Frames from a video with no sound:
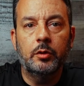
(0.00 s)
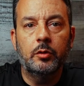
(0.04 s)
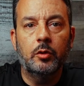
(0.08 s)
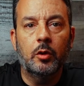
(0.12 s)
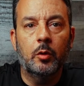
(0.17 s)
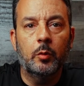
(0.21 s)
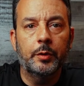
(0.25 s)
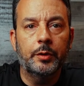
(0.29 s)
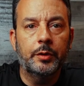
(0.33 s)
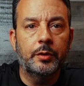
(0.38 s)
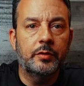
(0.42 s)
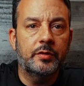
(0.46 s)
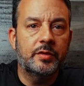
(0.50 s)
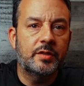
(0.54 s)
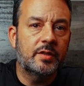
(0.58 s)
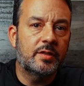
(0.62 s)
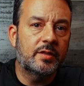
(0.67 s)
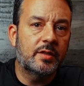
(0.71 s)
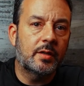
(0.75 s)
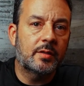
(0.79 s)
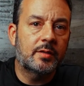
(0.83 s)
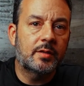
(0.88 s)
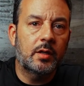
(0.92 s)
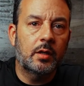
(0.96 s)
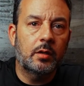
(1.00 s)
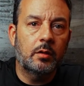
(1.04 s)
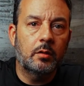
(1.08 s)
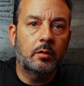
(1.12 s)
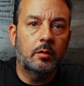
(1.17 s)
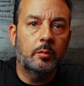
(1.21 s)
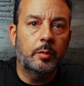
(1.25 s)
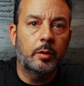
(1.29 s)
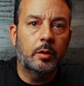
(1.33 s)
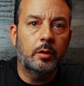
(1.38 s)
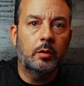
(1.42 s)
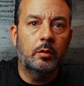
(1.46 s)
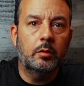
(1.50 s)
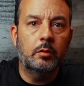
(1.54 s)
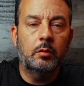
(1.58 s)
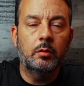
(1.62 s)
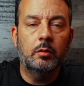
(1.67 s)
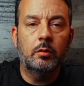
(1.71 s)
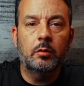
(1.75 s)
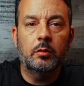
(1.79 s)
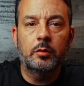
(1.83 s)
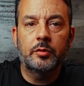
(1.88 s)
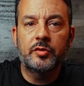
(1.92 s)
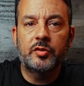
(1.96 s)
don't want to use these outside on a boat
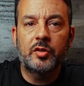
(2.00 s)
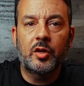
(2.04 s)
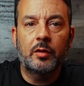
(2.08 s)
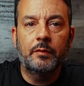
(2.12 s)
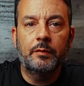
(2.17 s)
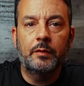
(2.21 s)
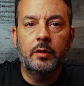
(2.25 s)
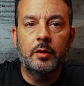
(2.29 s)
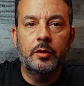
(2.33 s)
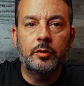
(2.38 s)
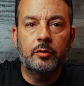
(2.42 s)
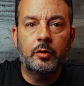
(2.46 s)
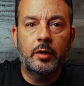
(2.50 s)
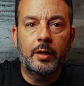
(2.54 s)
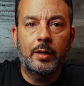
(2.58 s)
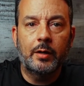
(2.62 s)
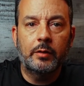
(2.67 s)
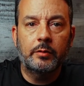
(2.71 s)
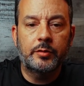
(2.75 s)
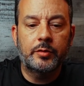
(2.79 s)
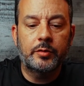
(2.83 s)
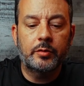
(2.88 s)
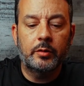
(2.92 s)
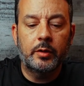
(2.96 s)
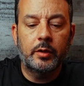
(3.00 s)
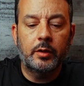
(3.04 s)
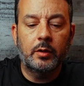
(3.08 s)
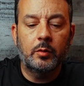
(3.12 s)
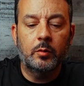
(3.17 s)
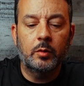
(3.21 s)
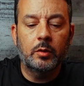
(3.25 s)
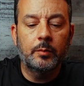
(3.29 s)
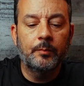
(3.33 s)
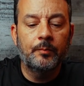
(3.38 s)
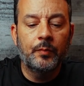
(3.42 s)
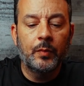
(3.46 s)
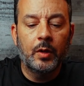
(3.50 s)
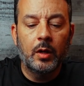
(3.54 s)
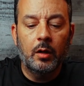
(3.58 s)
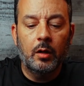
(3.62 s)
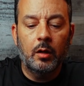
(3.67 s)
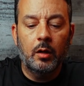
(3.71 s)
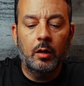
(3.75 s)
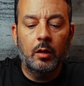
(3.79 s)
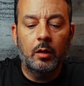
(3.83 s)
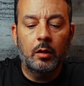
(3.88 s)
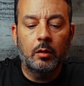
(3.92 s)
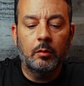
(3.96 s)
or soffit in your house or anywhere.
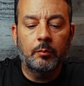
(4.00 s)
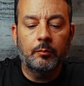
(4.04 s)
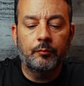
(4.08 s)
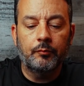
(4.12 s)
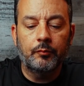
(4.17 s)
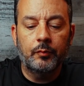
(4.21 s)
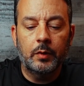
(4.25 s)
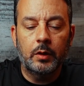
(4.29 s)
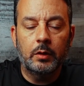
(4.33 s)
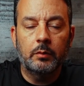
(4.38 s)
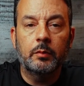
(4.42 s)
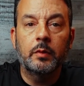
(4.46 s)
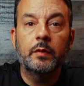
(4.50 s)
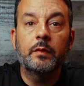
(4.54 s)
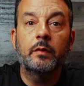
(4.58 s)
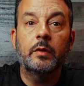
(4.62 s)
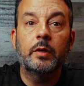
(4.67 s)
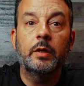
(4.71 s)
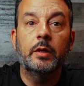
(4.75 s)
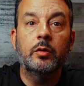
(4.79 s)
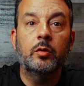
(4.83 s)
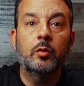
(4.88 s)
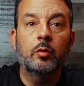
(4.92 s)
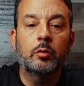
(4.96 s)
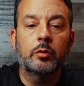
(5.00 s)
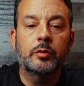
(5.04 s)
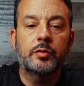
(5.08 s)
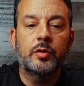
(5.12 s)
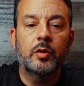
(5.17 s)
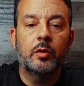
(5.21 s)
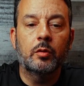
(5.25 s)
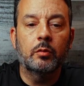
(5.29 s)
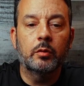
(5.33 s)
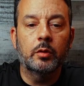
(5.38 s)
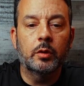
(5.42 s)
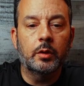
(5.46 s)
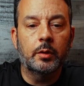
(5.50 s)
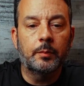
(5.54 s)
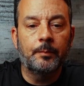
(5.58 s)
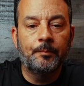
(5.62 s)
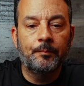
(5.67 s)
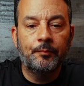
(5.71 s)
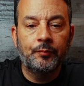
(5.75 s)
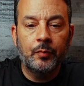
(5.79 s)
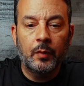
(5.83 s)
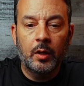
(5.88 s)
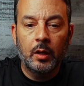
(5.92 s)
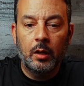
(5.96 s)
For indoors
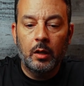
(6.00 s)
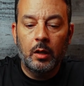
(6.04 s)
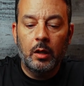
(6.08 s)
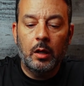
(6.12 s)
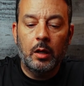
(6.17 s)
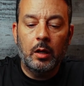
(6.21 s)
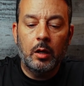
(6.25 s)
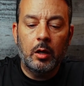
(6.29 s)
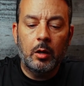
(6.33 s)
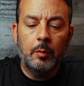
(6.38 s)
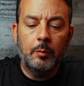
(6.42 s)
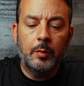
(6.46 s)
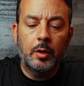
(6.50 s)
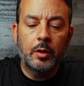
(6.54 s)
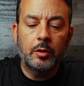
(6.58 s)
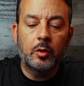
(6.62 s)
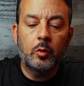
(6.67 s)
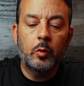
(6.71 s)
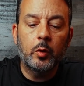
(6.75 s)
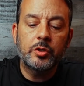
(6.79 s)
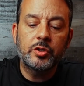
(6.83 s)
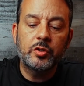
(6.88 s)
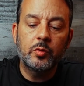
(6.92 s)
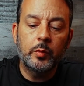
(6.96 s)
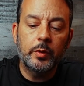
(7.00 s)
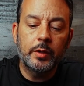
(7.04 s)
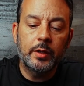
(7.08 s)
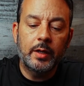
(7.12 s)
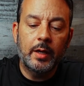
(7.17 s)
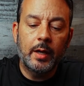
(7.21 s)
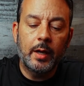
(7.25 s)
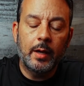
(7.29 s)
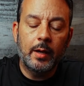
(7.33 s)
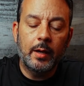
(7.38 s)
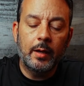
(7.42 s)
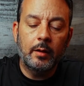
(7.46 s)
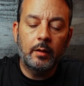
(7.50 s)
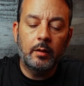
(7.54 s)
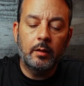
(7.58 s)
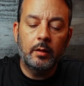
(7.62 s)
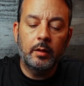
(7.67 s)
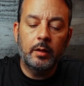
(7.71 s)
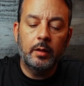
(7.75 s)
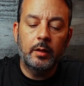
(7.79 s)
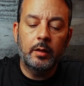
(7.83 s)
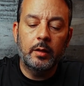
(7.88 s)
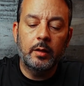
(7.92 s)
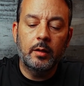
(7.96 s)
only. Another question we get
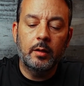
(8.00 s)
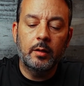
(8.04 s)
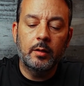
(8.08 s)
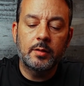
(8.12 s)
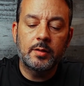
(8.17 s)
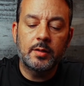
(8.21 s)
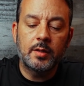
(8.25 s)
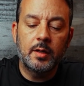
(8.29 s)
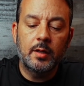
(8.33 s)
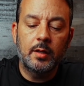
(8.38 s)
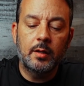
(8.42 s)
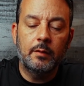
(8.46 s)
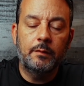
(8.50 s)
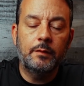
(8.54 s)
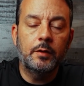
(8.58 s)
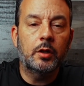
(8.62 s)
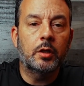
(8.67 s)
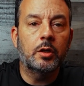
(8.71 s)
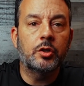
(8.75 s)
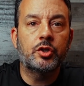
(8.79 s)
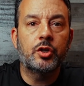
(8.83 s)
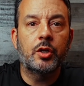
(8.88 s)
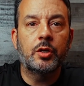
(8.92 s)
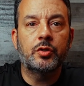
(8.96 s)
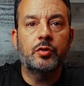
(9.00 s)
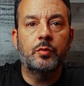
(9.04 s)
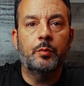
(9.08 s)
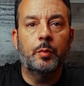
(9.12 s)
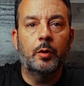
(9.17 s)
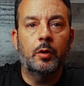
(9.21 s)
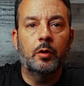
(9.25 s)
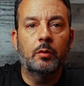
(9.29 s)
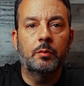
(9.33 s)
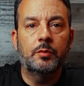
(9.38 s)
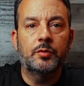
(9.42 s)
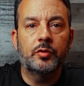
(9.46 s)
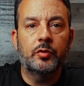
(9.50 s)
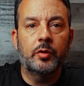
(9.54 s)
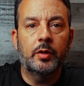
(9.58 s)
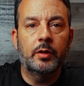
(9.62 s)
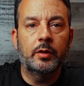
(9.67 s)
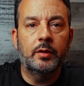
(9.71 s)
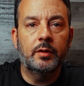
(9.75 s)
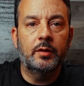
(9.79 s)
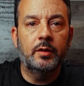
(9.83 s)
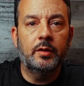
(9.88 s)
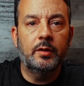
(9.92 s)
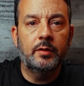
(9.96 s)
is if you can change the bulbs or
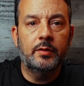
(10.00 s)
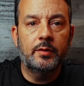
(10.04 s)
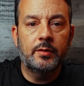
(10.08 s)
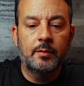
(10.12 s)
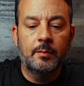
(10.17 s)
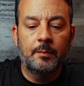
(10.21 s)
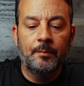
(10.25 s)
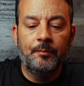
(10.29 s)
LEDs,